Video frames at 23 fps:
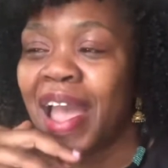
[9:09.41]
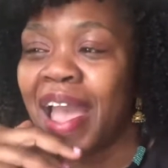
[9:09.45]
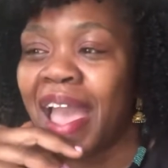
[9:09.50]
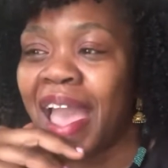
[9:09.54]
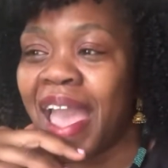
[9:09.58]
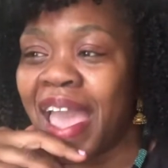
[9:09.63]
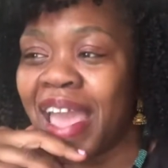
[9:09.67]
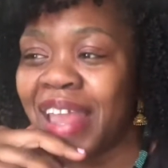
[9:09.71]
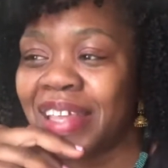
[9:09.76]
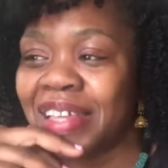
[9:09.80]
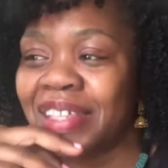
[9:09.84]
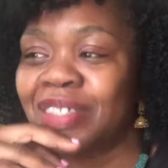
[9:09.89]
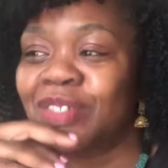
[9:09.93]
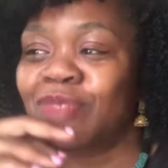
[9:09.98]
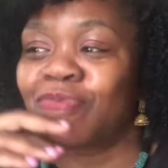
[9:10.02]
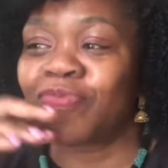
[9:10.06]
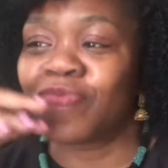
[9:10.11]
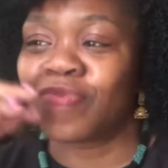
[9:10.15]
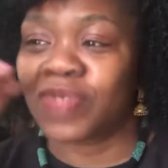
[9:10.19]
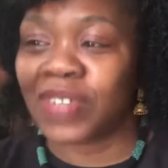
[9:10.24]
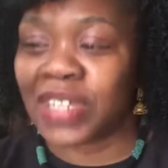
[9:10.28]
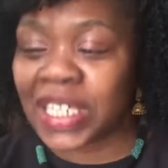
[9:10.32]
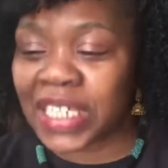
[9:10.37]
and it's
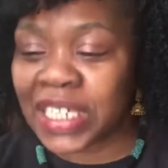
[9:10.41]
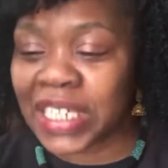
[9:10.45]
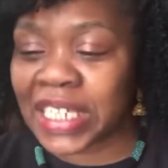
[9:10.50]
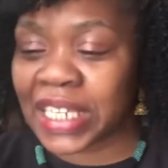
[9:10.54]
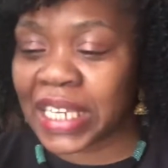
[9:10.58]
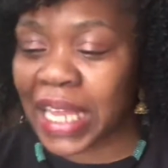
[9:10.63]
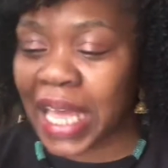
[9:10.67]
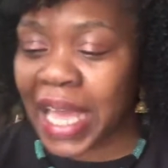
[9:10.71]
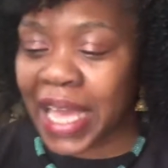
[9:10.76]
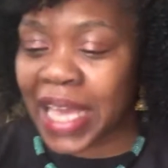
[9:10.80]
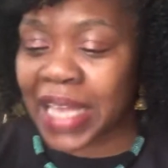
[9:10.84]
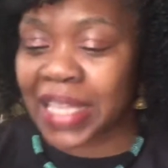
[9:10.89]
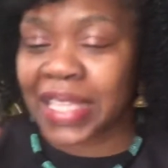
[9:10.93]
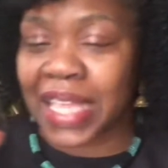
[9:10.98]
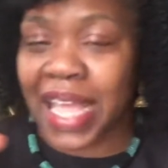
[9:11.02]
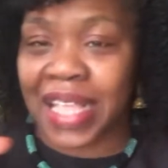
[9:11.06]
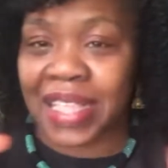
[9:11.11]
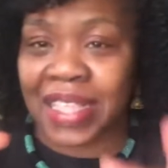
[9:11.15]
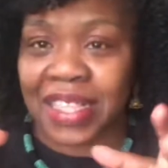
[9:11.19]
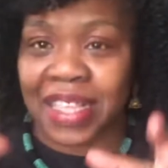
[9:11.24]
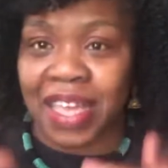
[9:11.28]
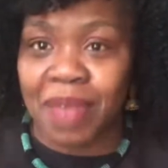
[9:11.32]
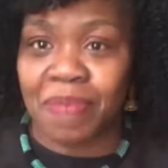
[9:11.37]
really like
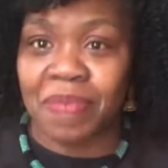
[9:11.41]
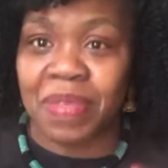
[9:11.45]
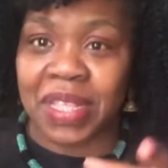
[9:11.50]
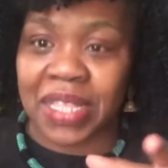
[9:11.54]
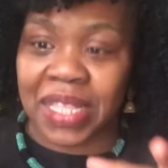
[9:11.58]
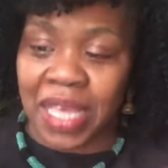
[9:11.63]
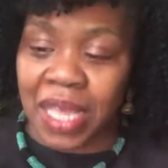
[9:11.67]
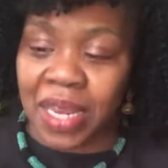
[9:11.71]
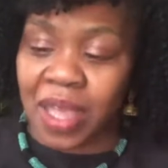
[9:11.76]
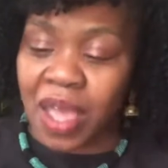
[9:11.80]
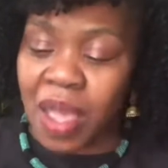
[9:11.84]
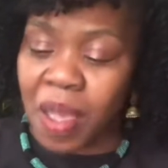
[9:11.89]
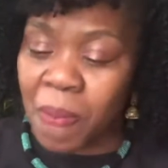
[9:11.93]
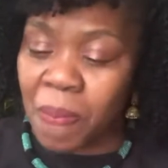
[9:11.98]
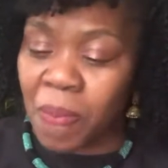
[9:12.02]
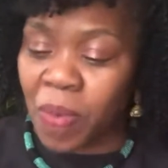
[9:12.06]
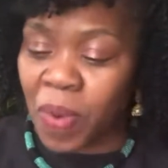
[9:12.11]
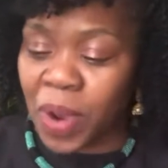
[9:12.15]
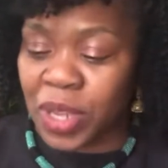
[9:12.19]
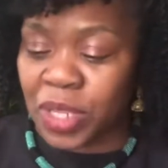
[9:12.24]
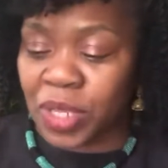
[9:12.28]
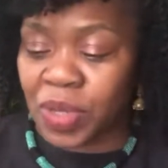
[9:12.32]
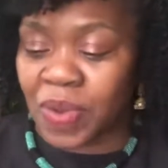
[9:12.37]
that same setup
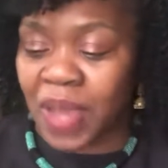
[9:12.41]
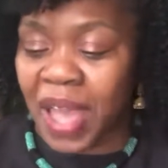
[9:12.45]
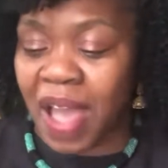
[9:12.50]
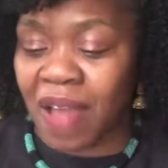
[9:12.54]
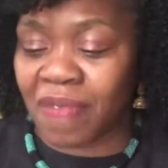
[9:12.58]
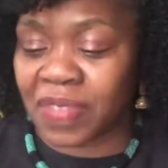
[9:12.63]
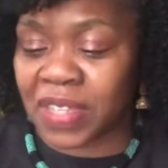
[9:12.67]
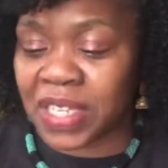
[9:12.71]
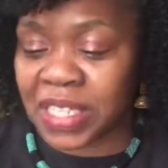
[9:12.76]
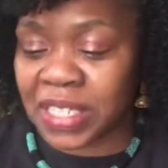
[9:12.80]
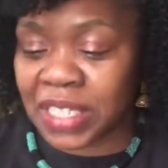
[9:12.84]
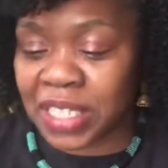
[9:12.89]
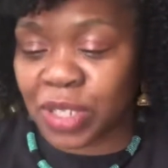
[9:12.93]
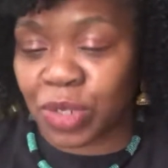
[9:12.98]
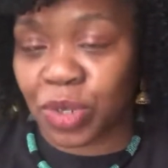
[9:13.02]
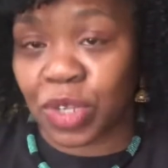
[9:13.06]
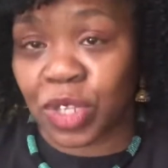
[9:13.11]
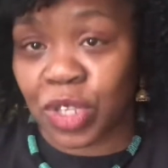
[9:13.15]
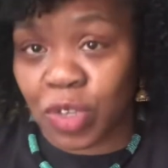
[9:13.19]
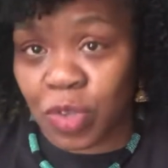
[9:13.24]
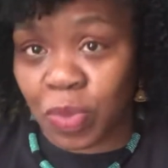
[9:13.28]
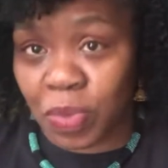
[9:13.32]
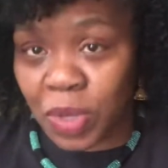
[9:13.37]
where you have these little
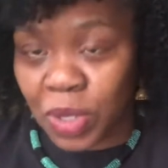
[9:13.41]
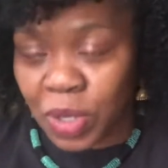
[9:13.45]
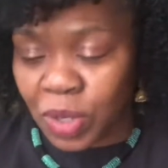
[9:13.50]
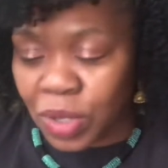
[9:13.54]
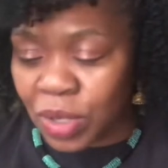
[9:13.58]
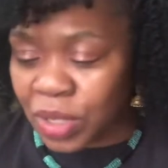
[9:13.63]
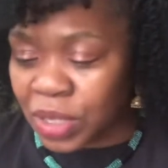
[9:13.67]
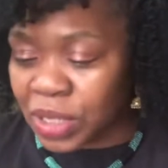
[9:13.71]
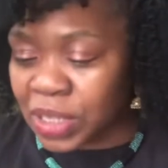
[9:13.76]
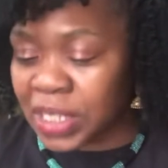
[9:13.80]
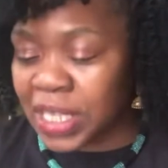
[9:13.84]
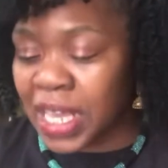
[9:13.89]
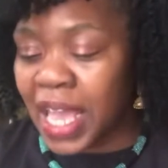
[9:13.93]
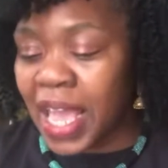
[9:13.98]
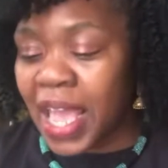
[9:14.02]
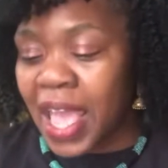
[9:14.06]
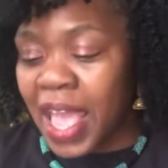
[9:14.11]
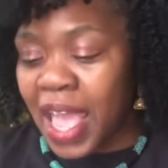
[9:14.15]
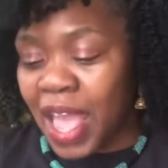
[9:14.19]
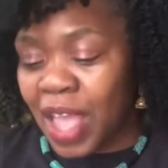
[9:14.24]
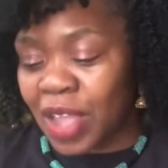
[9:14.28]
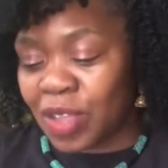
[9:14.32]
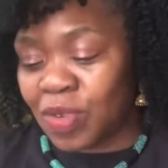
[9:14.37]
cubicles
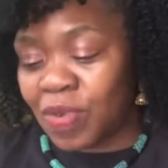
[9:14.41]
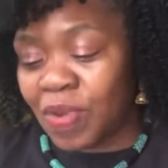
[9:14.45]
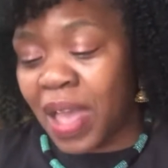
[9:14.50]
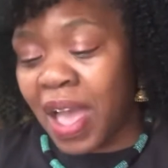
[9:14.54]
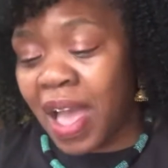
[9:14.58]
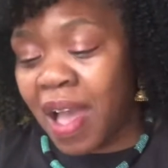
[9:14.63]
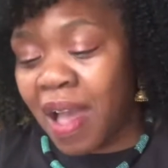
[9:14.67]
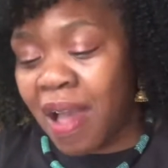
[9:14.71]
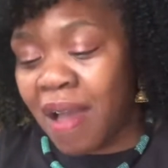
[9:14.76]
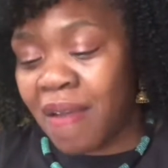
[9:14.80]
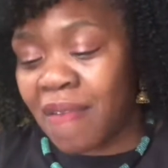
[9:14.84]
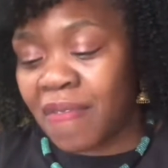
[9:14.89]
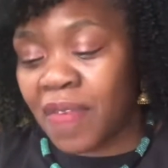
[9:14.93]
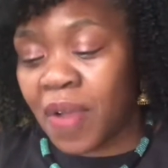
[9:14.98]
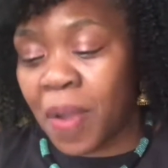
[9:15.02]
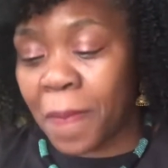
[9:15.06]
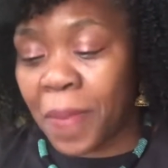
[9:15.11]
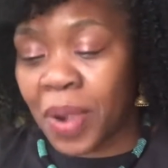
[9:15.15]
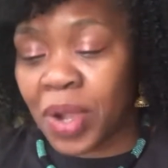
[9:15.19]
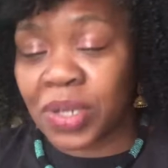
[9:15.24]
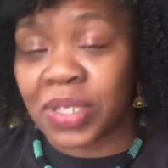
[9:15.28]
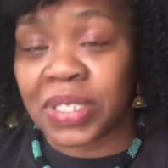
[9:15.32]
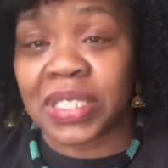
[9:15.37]
and you have a
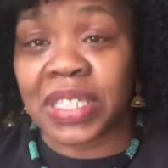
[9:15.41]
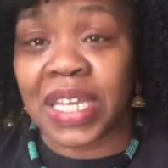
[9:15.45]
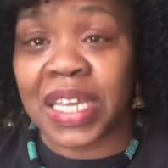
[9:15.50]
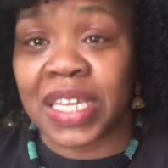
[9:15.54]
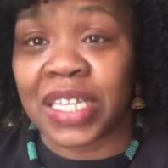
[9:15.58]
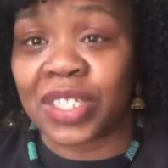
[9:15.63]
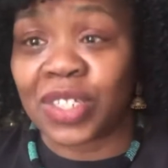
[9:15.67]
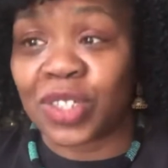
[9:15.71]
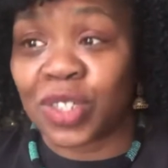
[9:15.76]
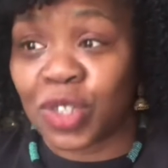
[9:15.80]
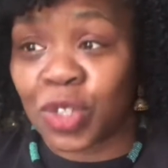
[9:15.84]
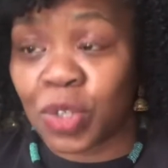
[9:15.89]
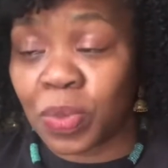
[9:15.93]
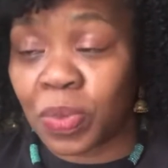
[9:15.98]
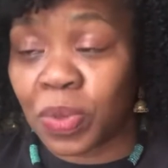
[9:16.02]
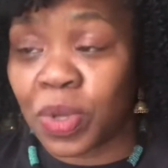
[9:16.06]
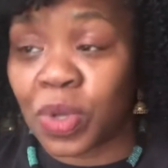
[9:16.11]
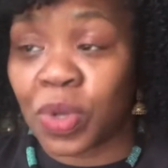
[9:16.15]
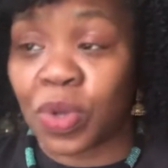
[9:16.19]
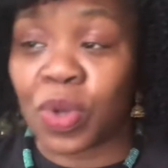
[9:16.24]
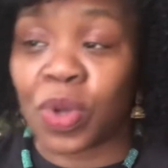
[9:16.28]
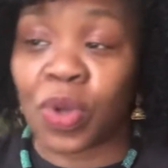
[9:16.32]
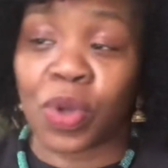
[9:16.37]
person at each
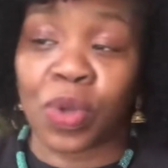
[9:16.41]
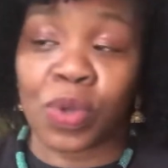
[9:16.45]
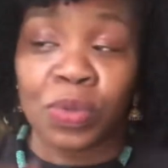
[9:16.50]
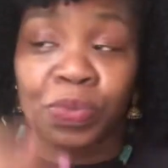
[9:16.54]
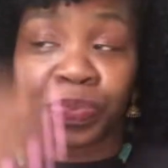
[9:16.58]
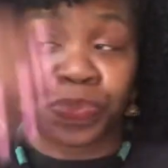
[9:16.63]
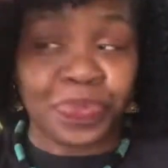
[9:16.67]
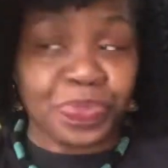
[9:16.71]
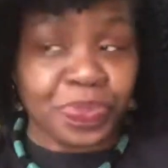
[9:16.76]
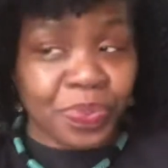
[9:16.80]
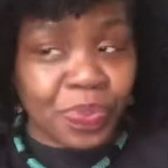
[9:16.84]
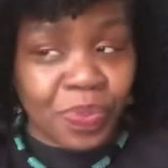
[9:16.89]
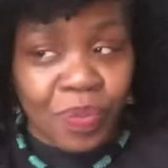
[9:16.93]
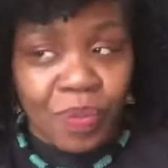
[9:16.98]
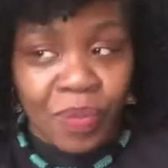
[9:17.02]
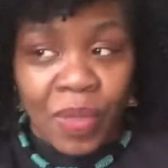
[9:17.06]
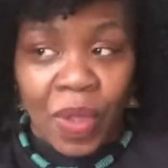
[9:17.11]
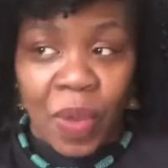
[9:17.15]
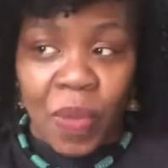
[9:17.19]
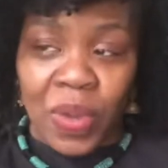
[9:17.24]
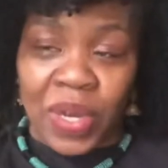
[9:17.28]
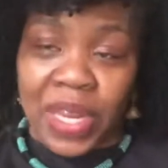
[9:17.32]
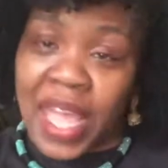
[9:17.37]
cubicle
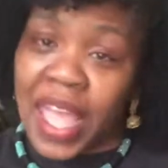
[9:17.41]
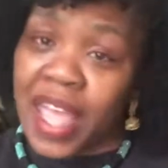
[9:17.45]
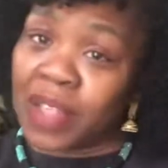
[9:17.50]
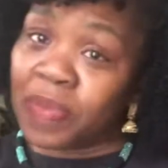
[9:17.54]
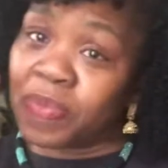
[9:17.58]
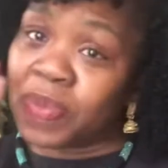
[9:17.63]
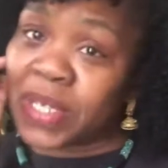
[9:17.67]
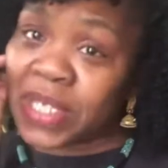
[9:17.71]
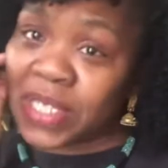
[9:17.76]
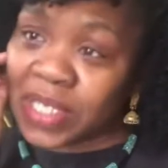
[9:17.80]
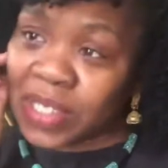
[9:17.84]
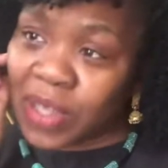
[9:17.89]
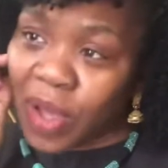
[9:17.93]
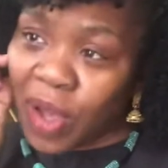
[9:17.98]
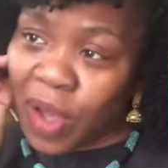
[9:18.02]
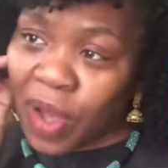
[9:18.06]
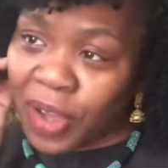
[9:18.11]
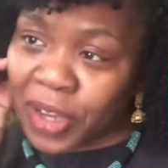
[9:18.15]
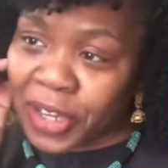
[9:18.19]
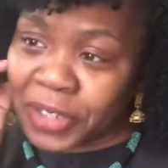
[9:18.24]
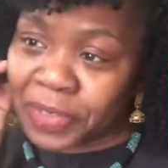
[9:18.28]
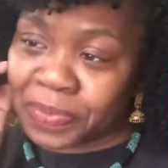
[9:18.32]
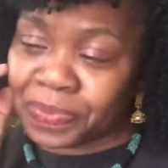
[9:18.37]
with a headpiece
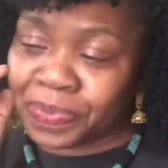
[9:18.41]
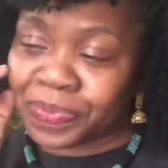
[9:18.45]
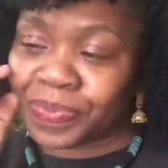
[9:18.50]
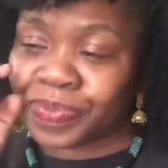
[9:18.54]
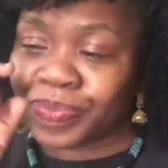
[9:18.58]
on,